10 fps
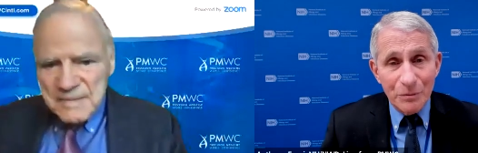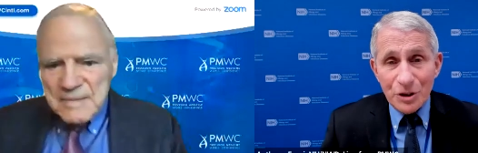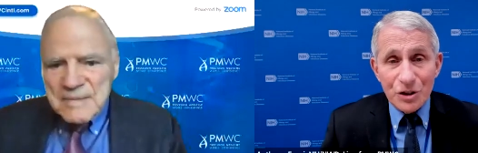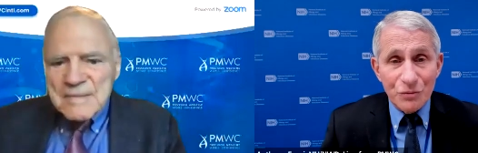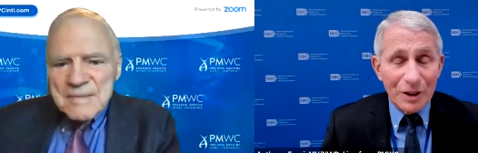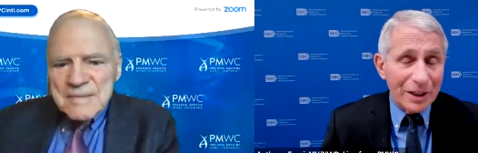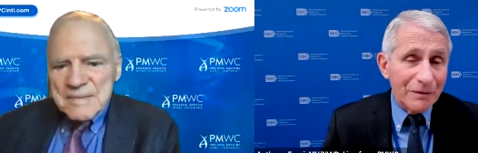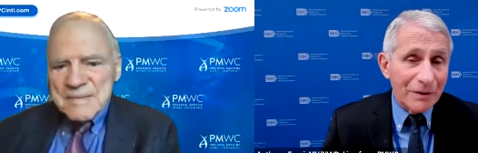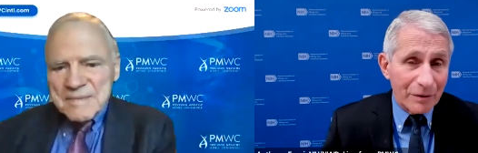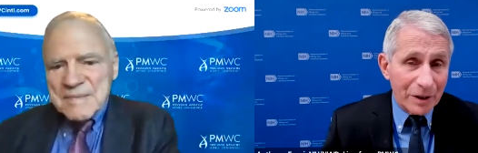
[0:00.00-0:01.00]
Speaker 1: which is really
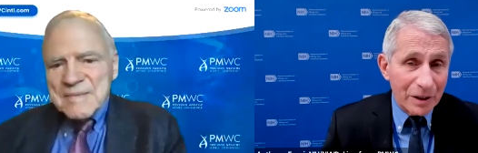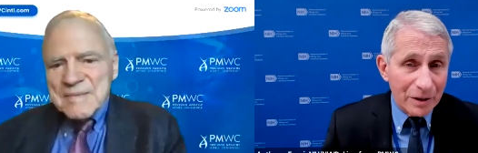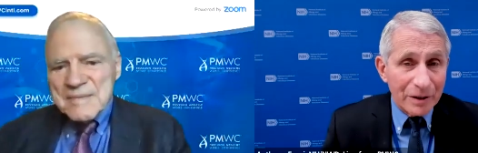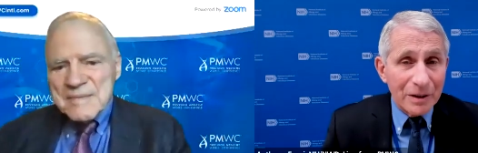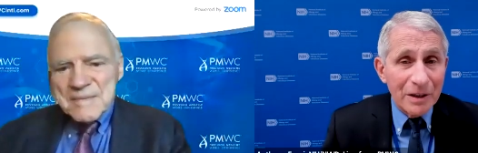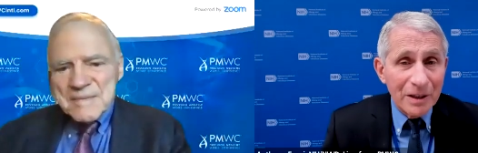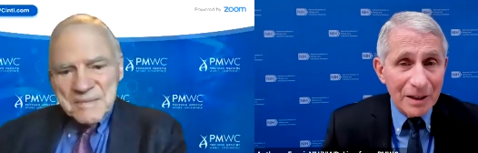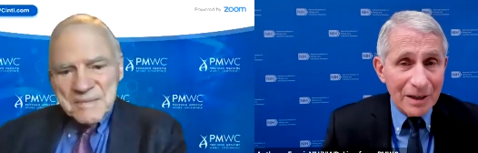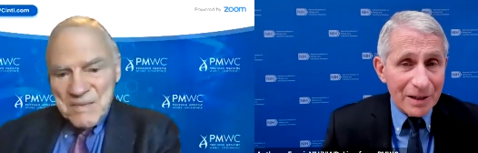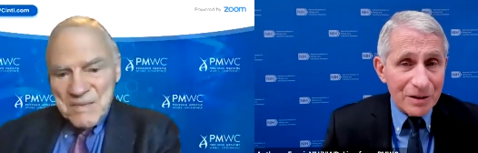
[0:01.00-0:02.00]
very good
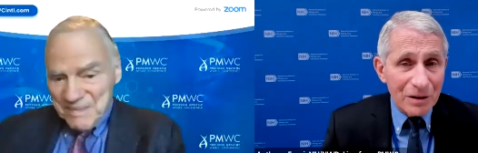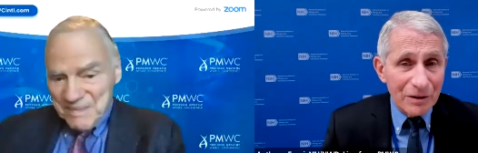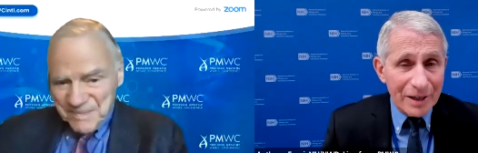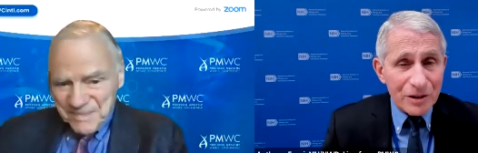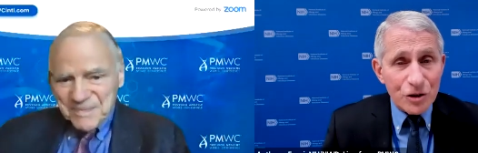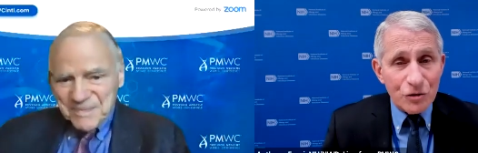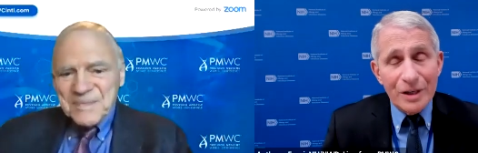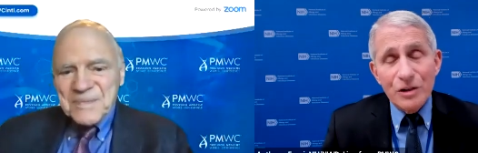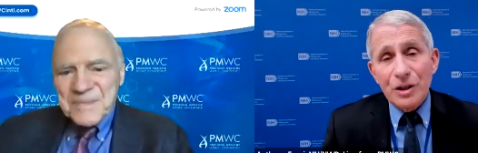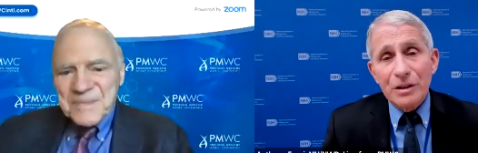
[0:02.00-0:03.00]
it has less
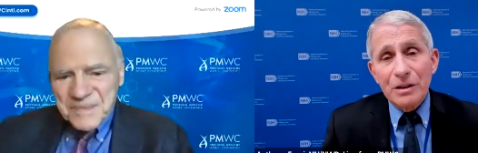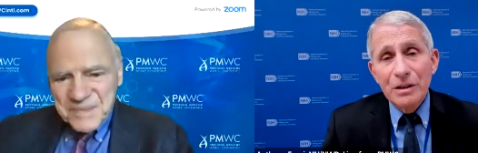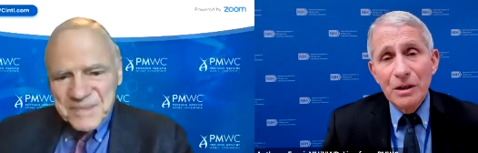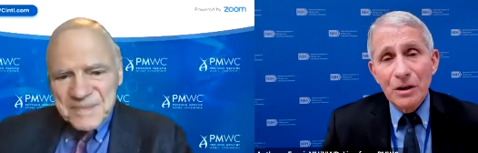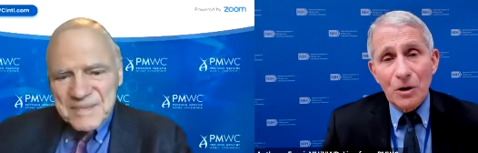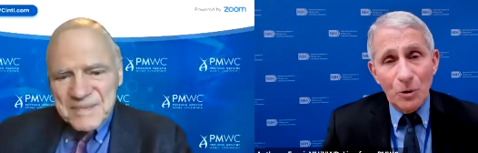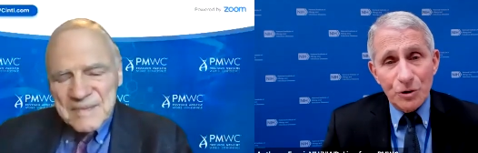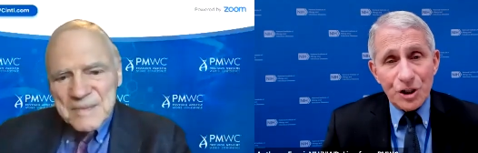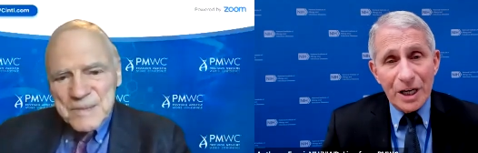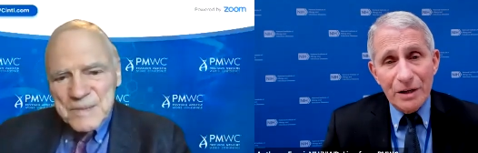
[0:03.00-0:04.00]
stringent cold
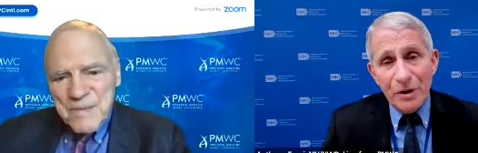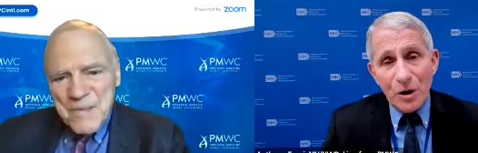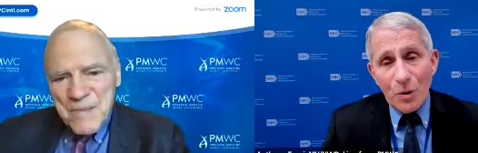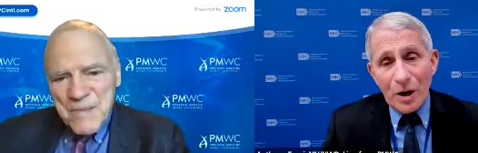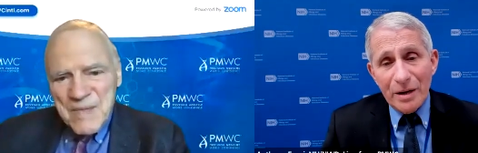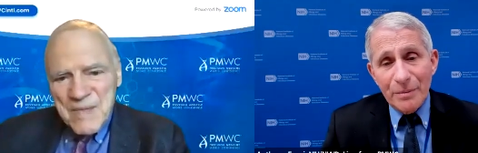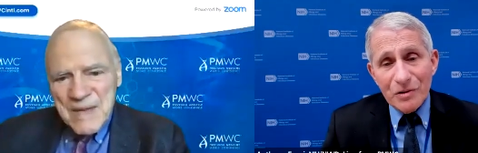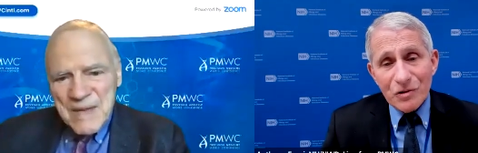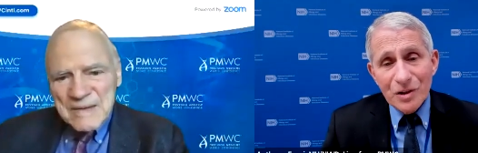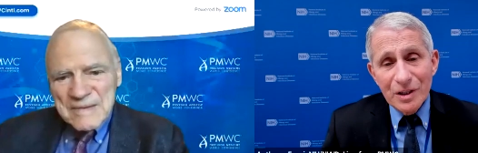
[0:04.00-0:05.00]
chain
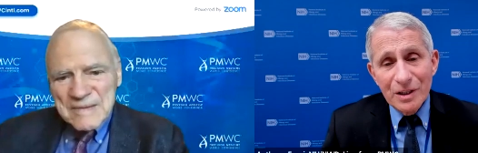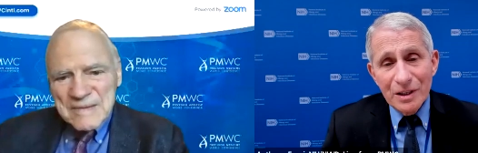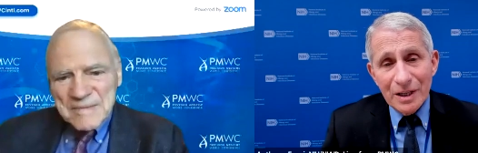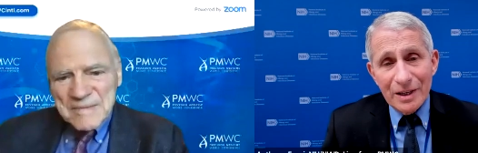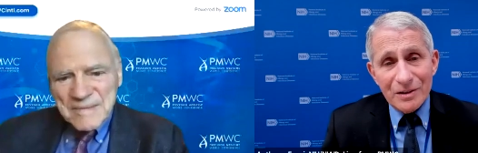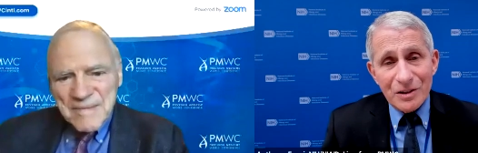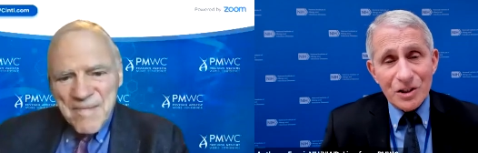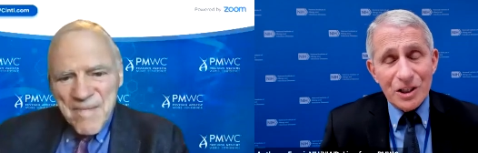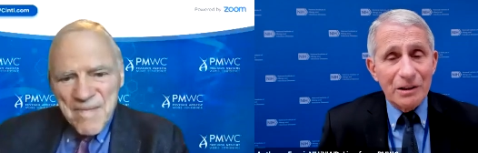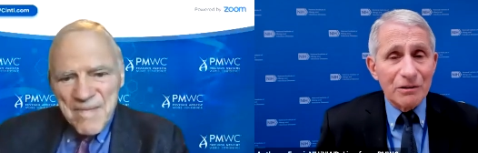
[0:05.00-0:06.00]
requirements and it's a
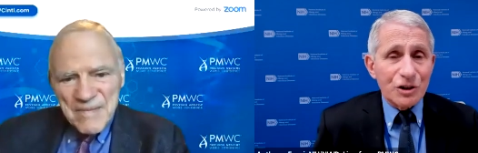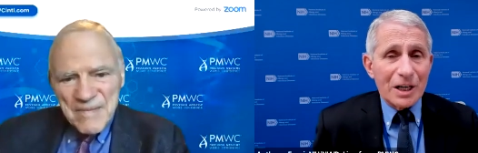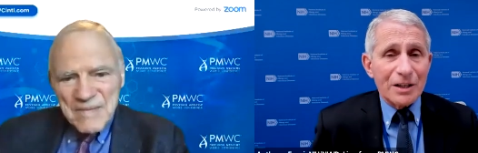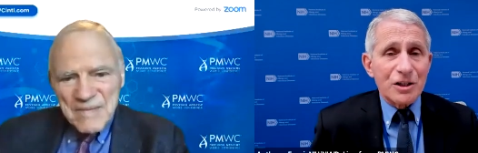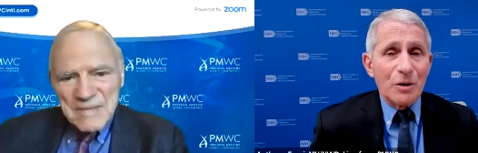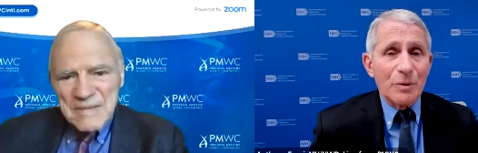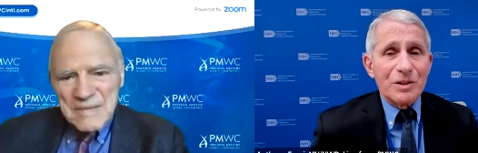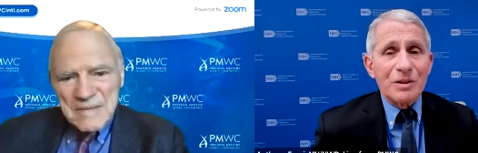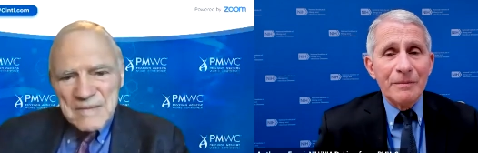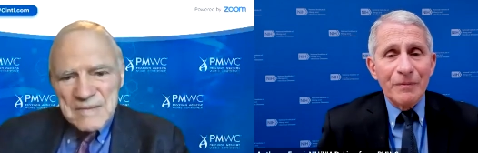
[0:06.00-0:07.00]
single shot. So
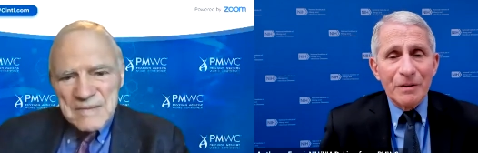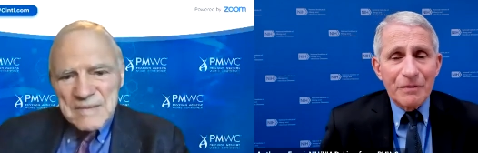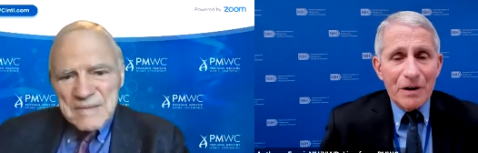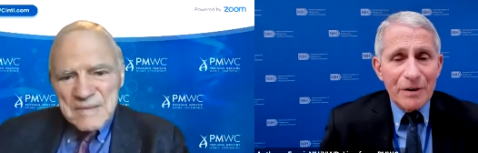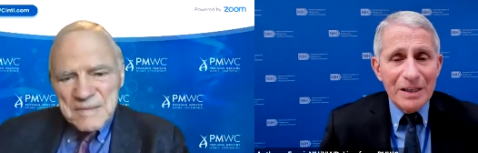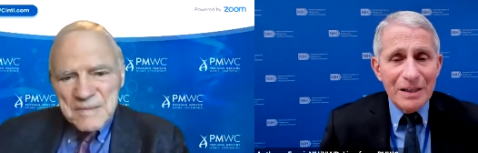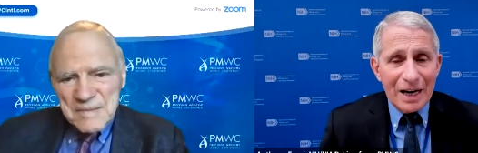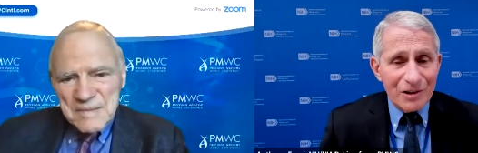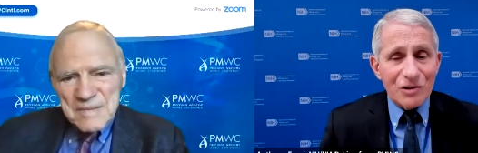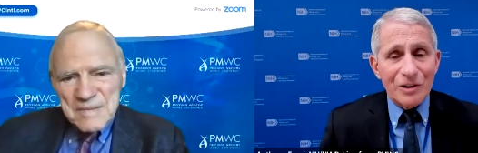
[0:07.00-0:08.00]
it's very
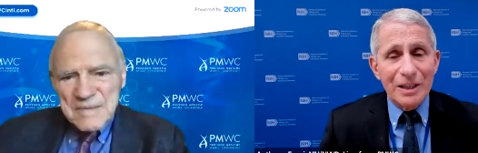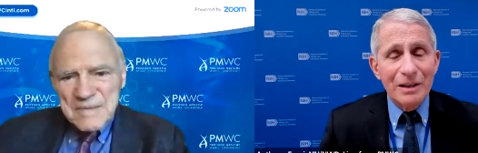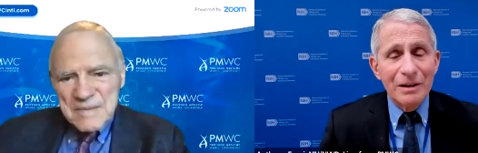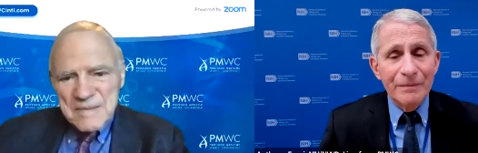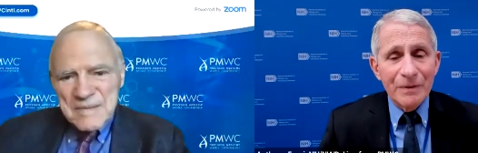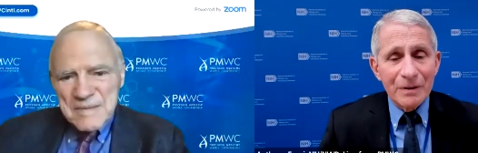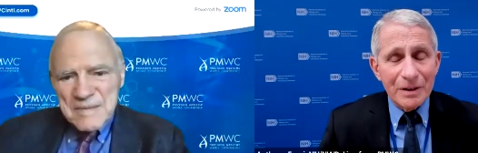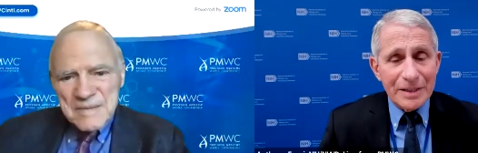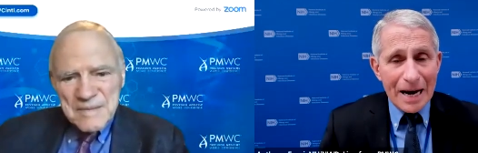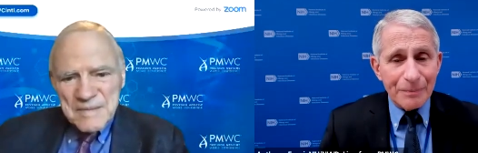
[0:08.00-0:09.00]
nicely
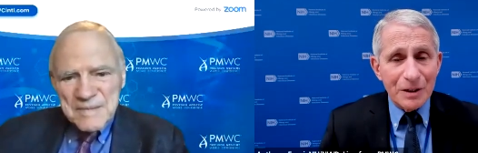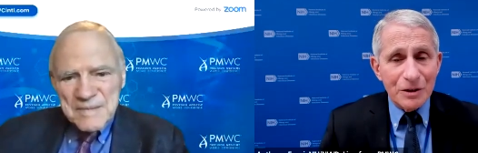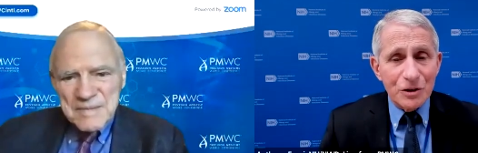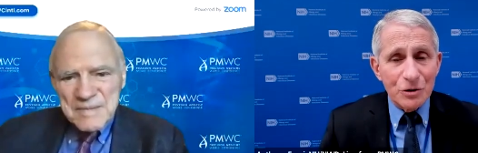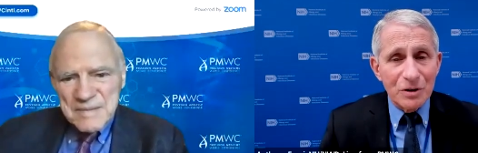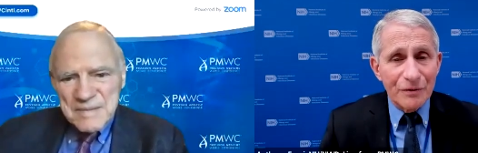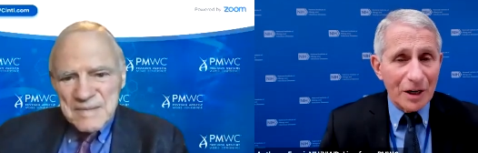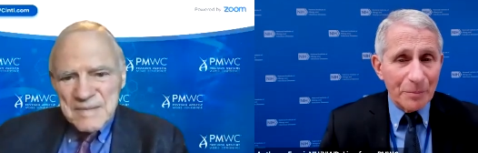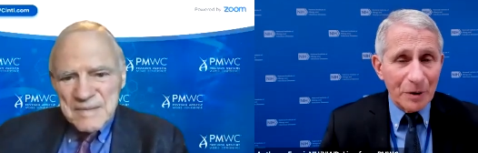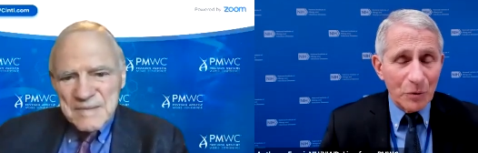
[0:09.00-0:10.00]
adapted to
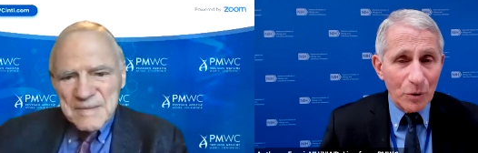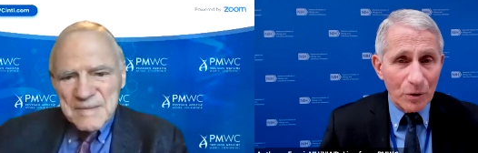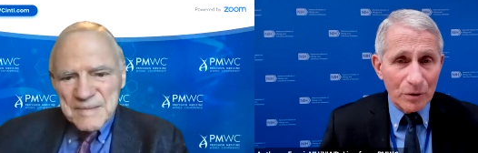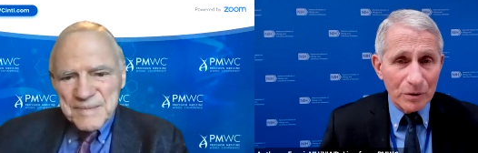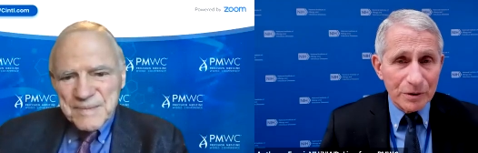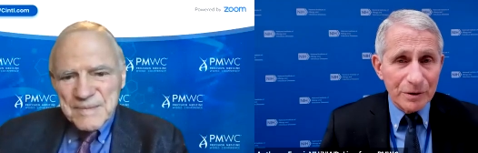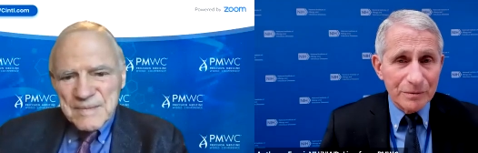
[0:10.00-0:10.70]
developing world.